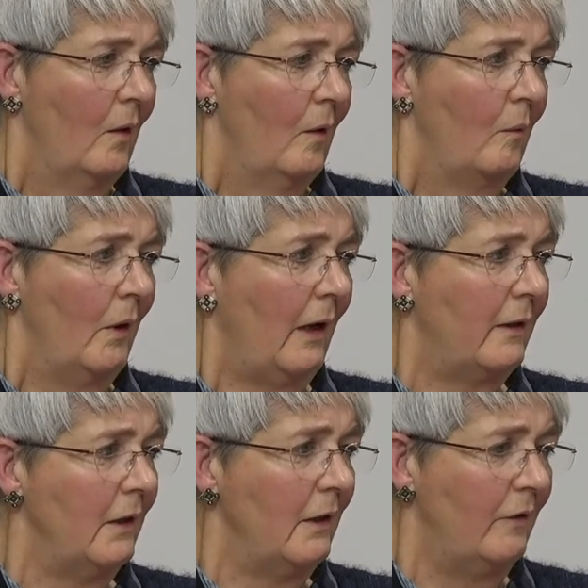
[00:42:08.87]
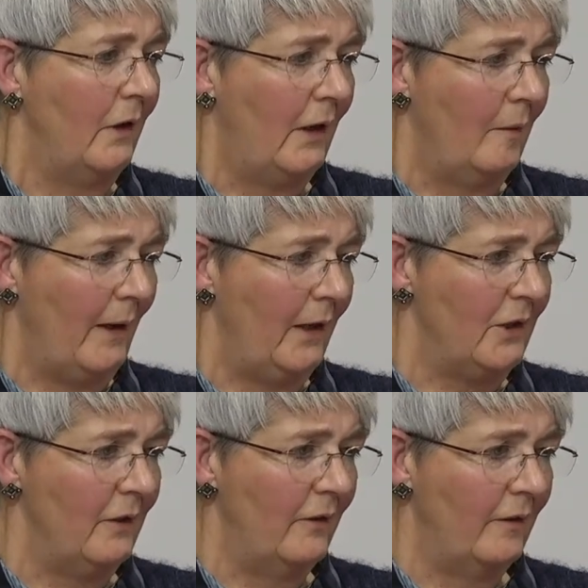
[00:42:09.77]
Well, I think if you can
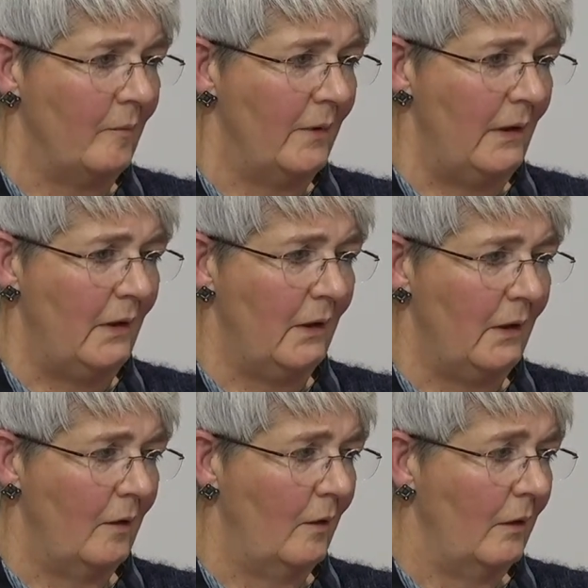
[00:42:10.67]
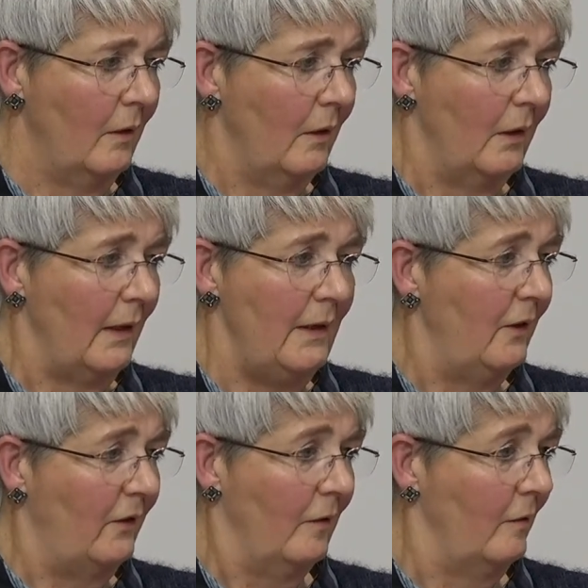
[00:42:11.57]
imagine somebody that
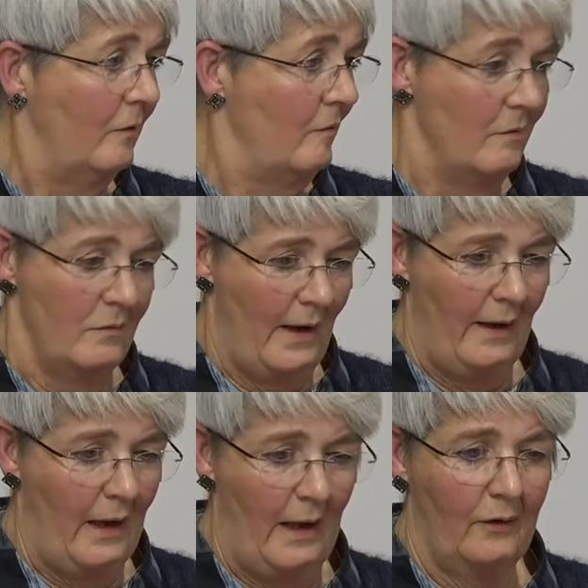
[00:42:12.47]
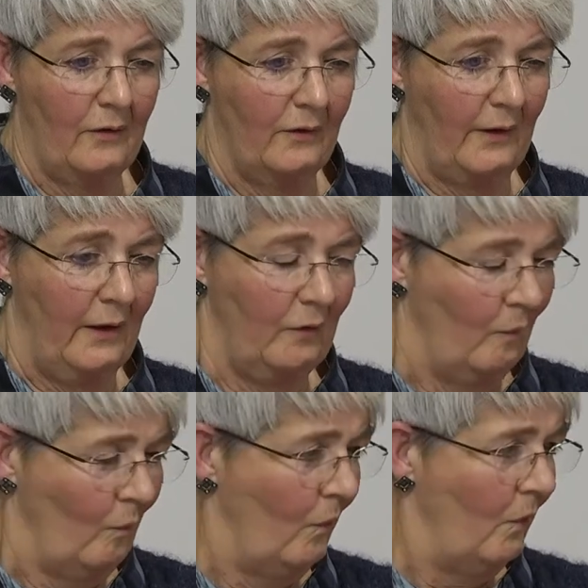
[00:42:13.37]
liked to exercise
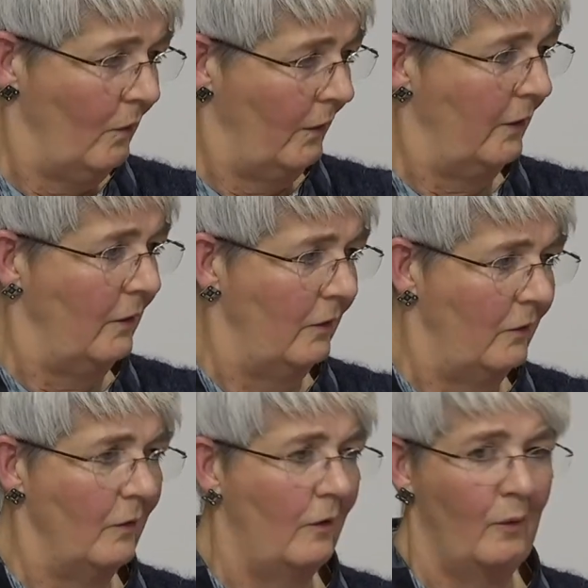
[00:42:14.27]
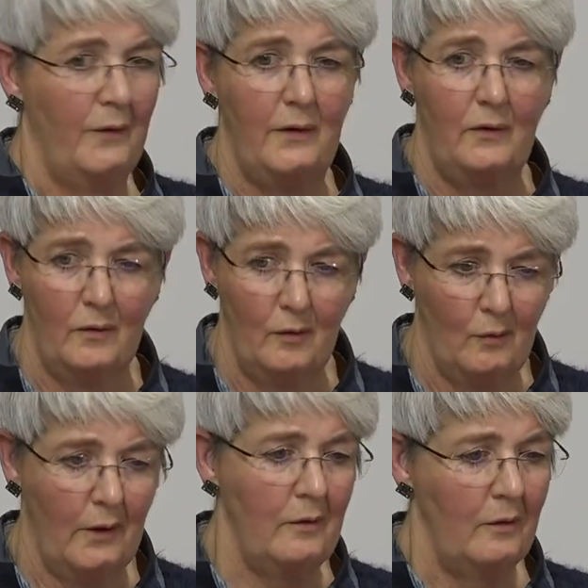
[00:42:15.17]
and walk and do her quizzes and
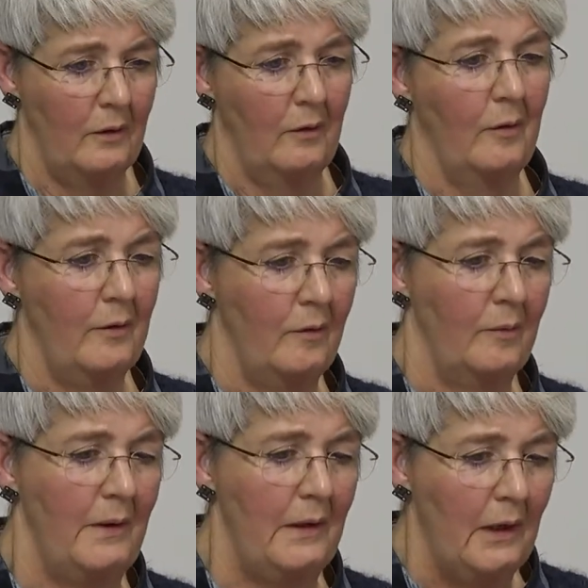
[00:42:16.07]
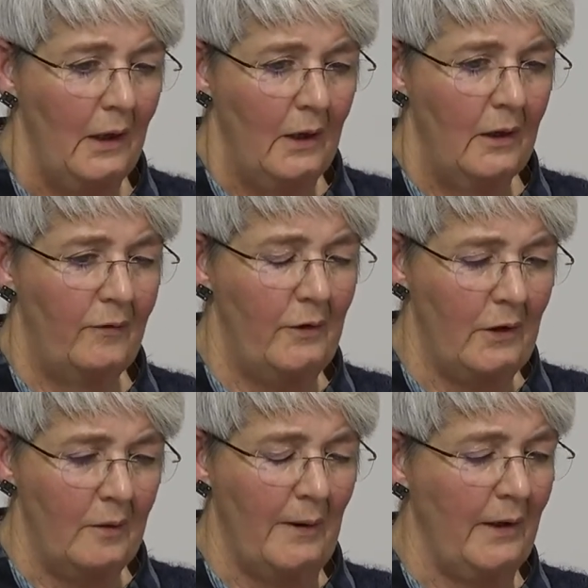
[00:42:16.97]
go out with me, if you
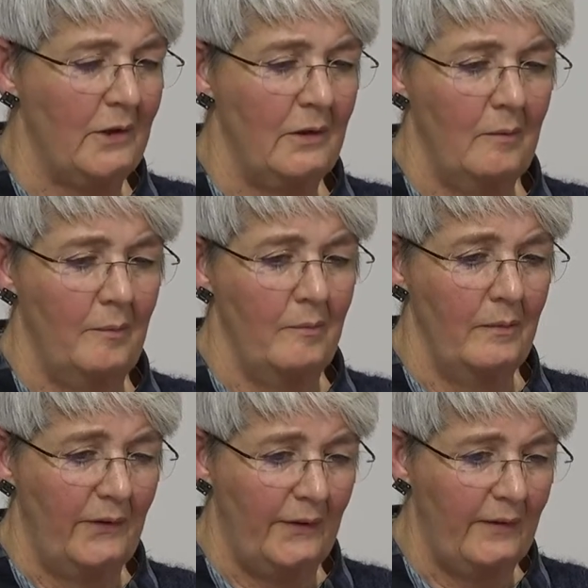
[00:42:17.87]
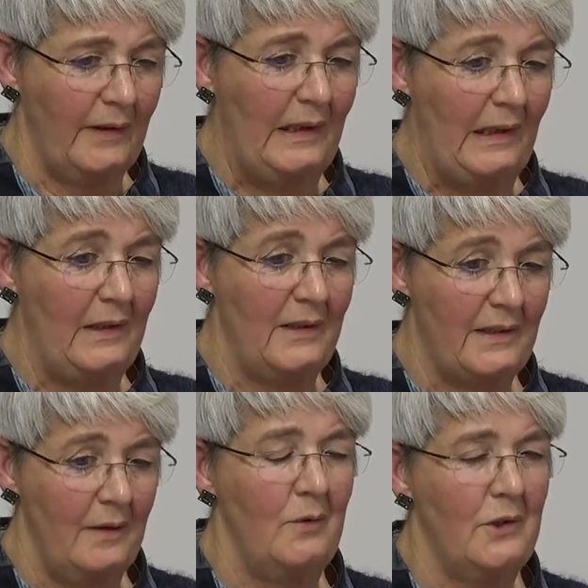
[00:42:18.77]
can imagine sitting in the
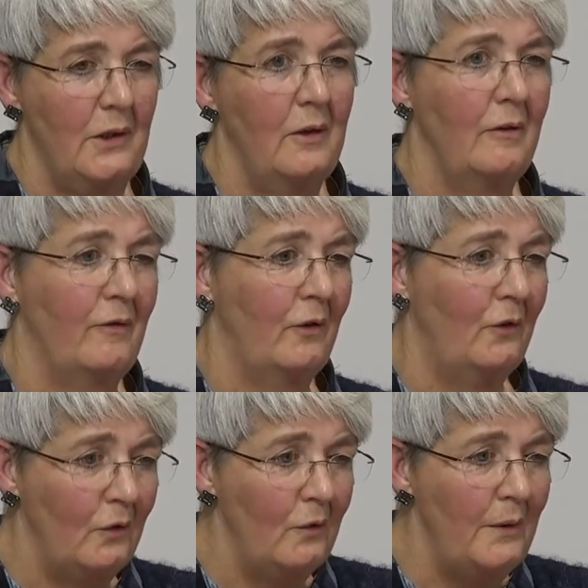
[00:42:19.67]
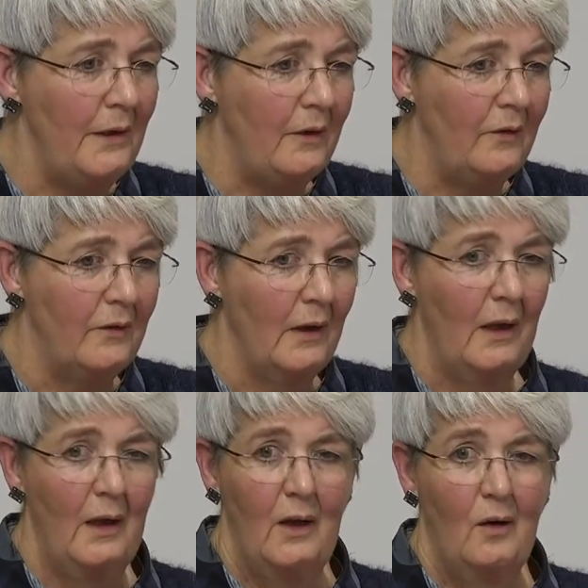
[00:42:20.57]
same chair for 2 weeks,
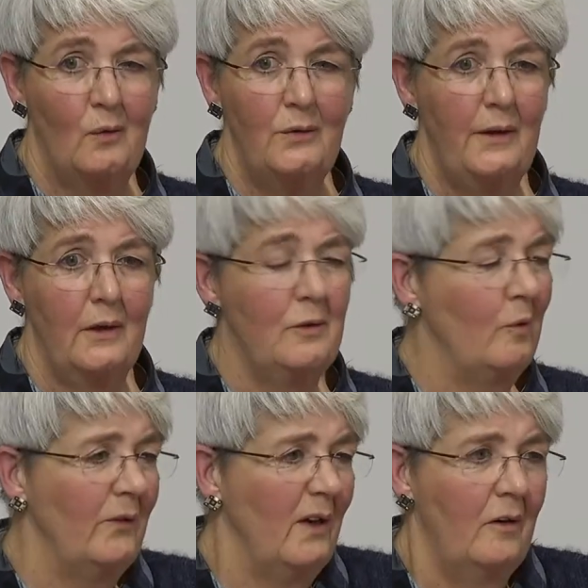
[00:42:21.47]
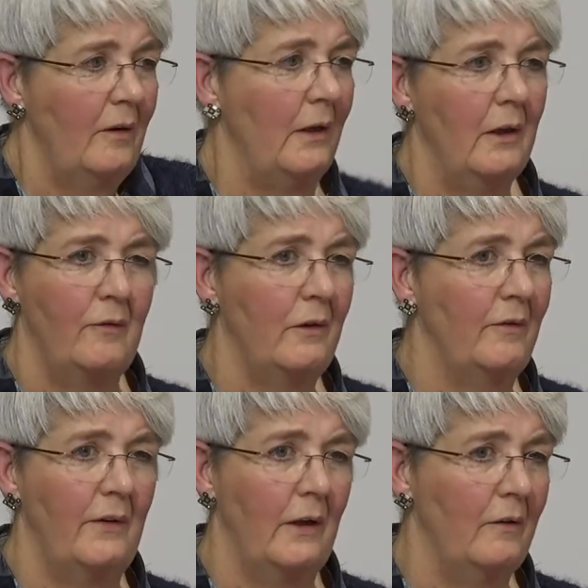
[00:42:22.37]
only she wasn't a great lover
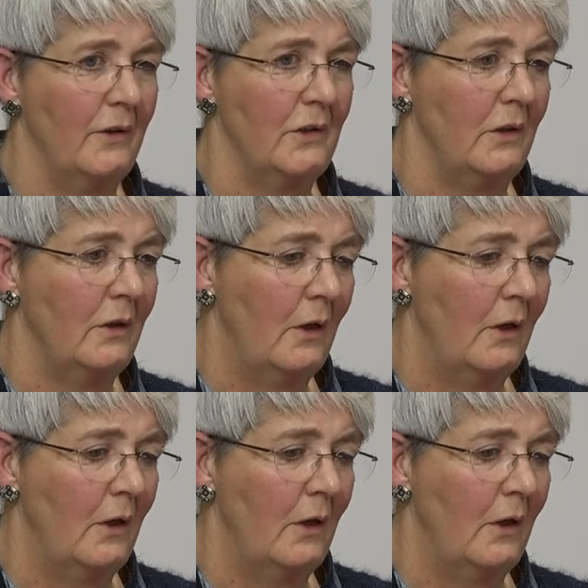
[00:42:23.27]
of television.